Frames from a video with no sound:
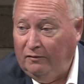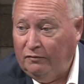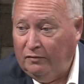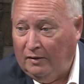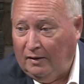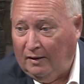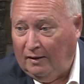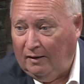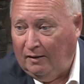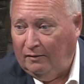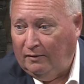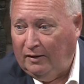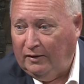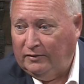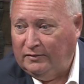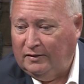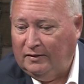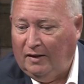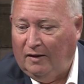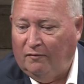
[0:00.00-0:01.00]

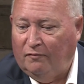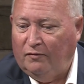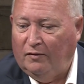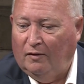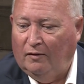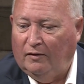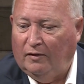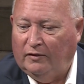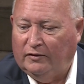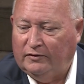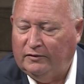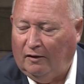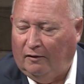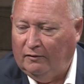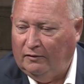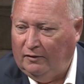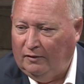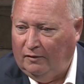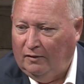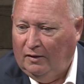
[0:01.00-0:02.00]
They feel that it's
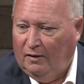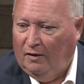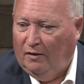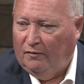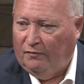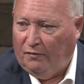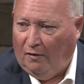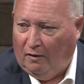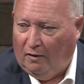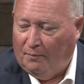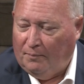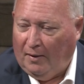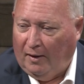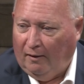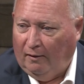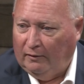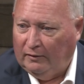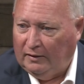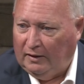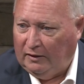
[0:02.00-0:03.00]
starting to fall
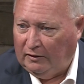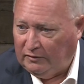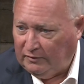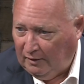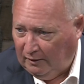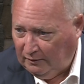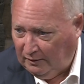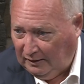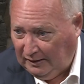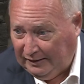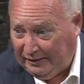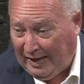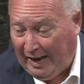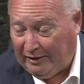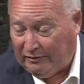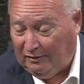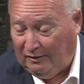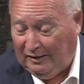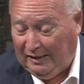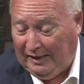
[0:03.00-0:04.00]
apart and it's starting to
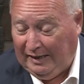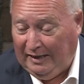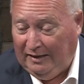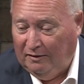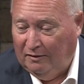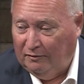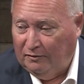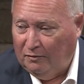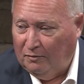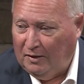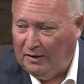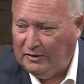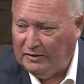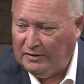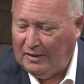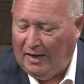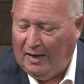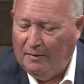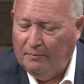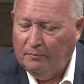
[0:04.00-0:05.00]
actually lean into one
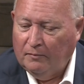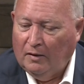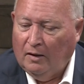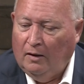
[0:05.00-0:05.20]
side.